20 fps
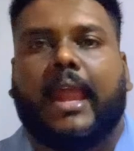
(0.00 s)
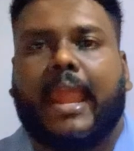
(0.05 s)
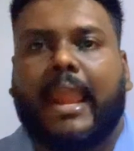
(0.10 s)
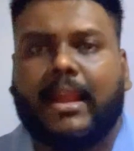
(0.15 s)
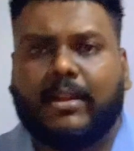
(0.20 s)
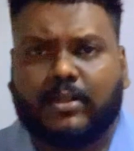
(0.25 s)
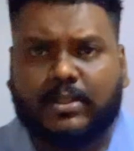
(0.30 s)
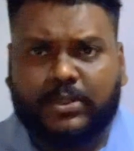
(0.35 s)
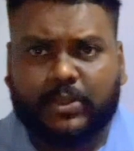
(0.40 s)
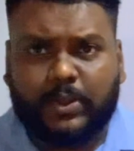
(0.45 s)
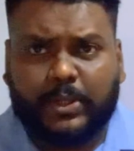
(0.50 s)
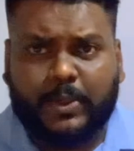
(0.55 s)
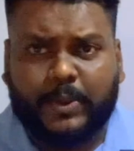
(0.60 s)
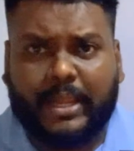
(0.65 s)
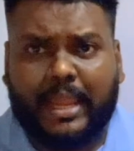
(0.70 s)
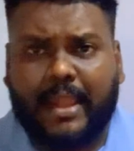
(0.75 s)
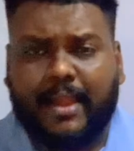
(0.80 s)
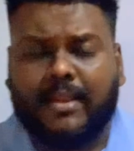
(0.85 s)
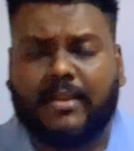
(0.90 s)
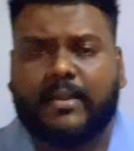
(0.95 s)
and also you
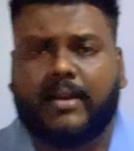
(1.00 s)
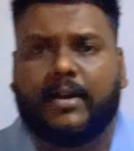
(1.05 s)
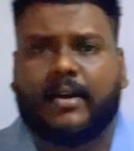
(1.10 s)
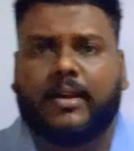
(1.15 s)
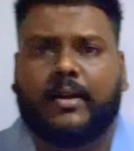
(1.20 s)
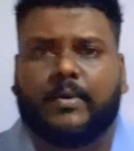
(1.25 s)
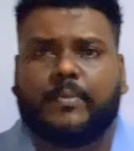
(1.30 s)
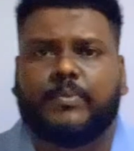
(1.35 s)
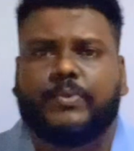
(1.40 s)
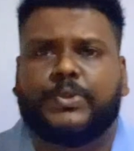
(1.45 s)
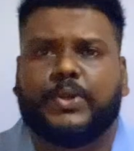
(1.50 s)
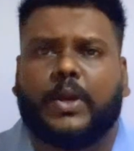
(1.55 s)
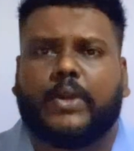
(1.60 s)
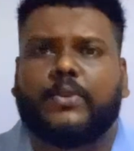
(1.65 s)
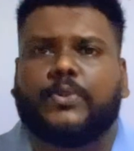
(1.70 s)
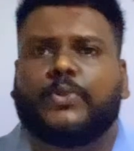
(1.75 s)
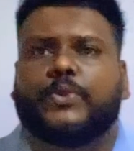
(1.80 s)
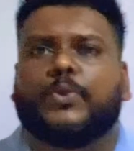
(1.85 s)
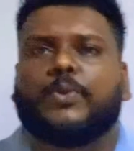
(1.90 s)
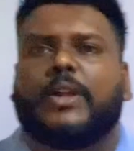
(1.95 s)
can uh,
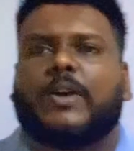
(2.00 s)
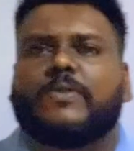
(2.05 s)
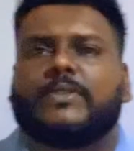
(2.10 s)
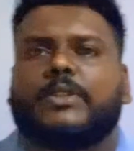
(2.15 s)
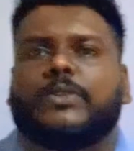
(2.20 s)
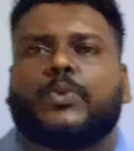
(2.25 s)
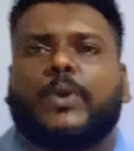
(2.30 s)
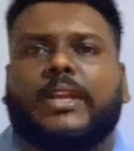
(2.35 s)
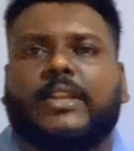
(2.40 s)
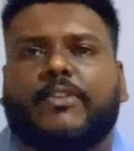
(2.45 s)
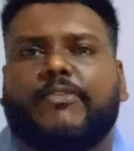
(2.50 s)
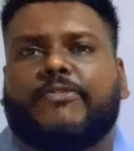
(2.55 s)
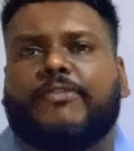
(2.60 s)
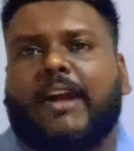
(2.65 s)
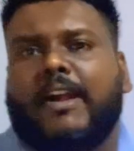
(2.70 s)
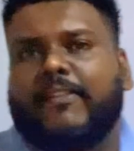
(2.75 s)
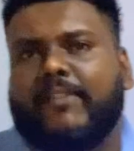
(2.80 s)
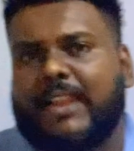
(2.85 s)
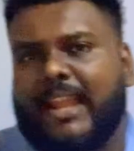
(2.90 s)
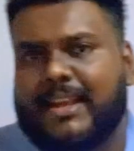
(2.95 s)
join
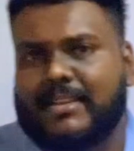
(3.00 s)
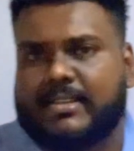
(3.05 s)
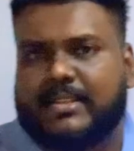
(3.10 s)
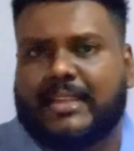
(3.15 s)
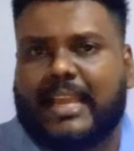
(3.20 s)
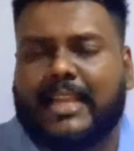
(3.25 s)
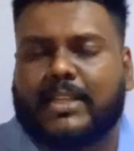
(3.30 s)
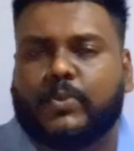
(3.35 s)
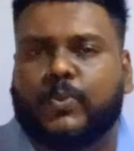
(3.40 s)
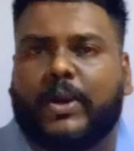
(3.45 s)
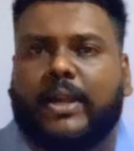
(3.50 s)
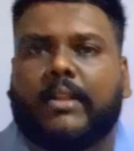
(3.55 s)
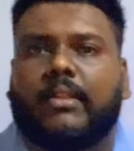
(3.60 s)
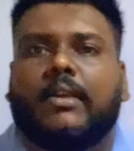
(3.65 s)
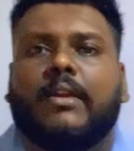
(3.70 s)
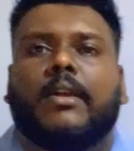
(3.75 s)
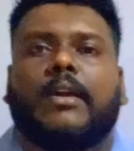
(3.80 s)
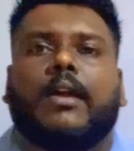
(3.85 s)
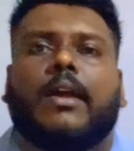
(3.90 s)
2025 classes as well